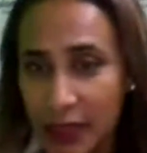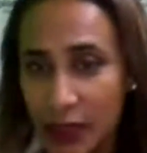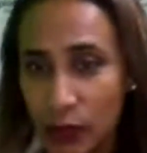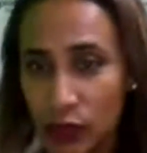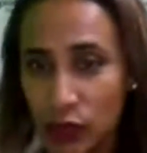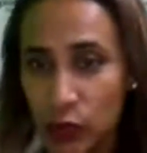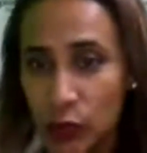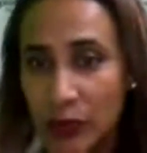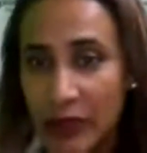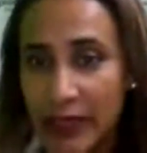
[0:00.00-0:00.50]

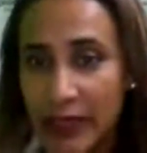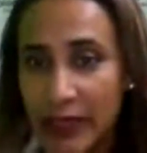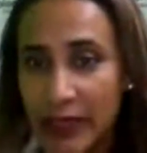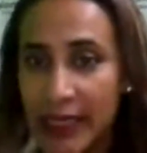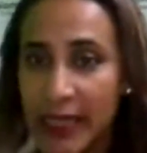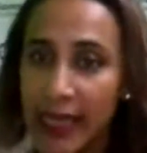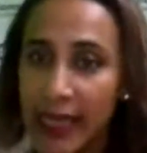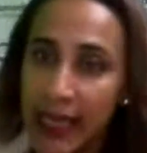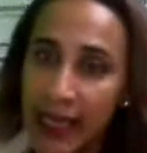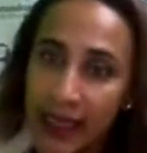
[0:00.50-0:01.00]
Which
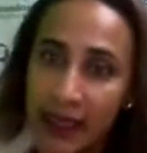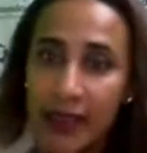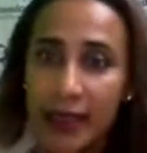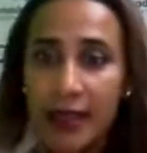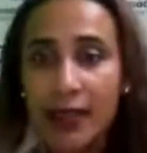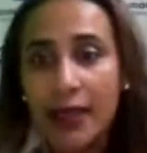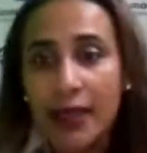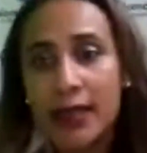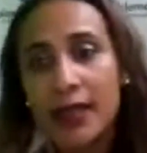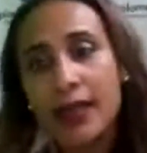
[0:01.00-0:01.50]
means a
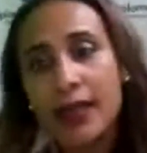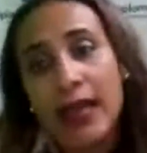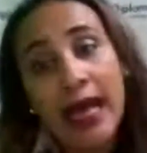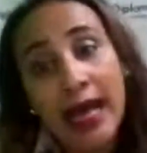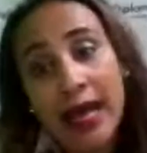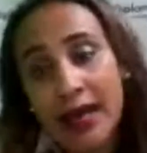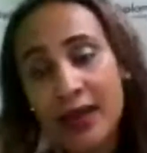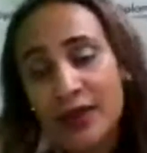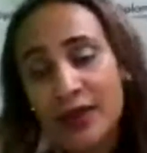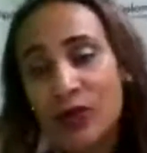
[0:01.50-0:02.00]

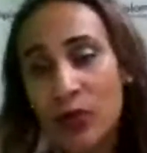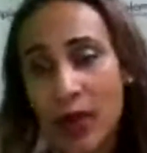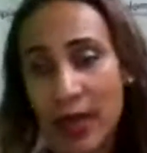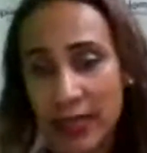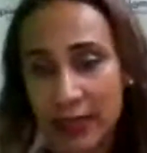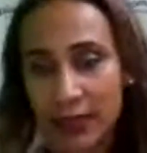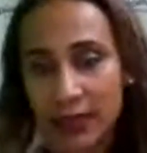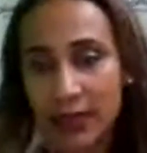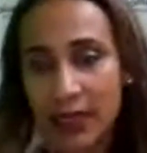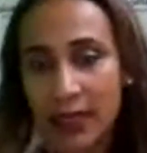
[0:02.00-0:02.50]
o
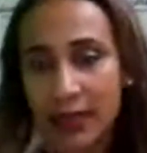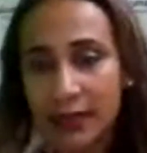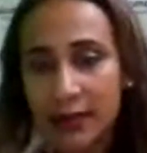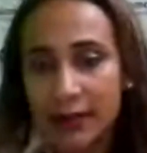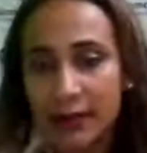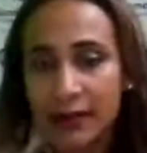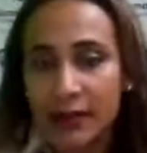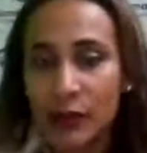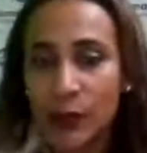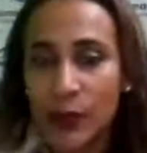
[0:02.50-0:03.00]

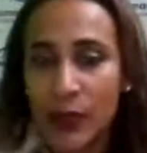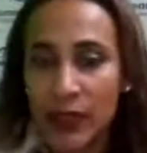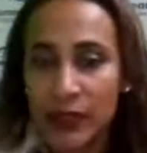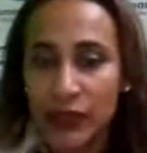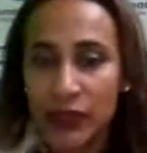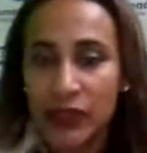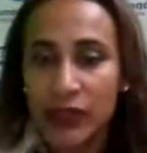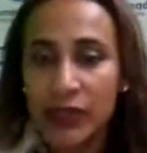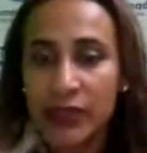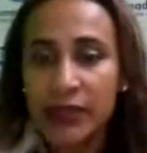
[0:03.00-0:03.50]
hacia, the
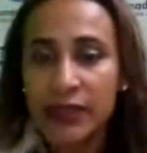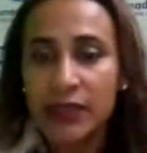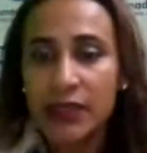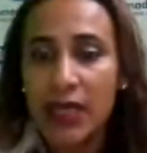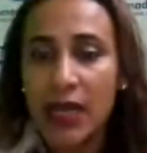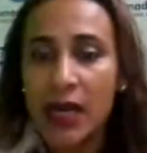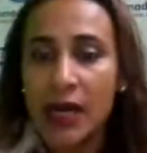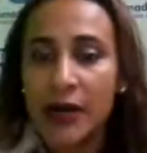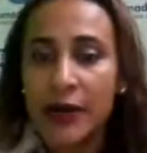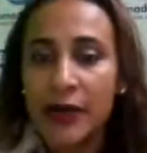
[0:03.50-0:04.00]

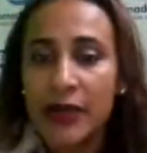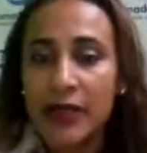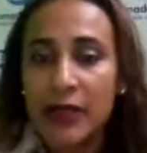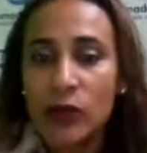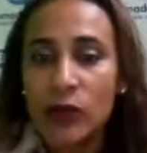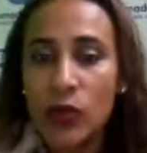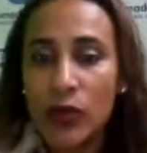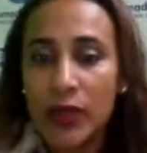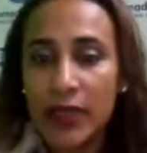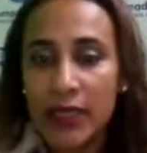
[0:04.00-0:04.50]
passengers are
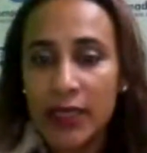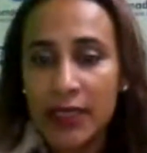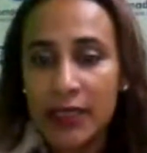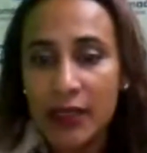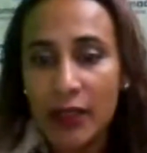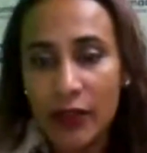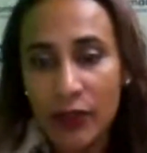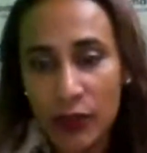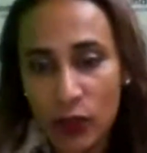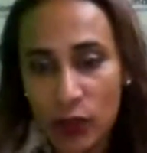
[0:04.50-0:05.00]

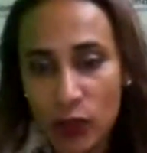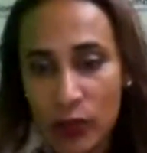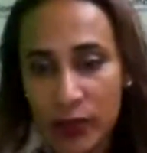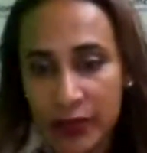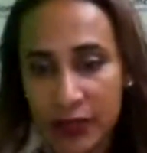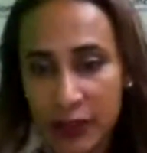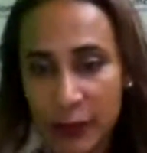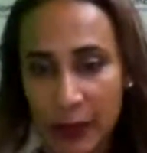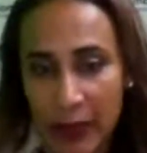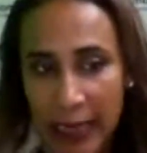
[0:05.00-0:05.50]
walking
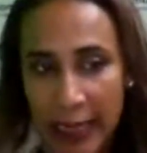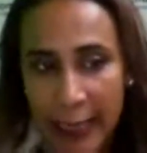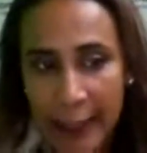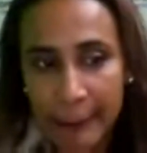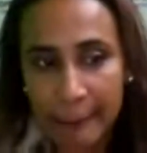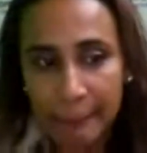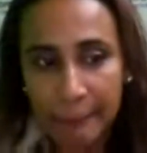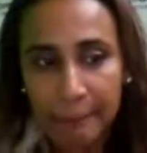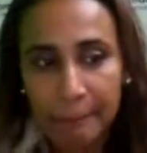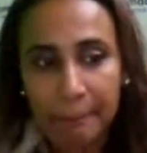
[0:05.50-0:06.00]
towards the
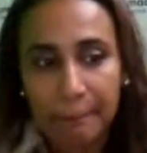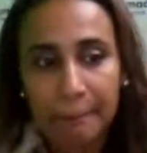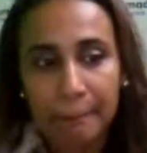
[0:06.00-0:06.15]
plane.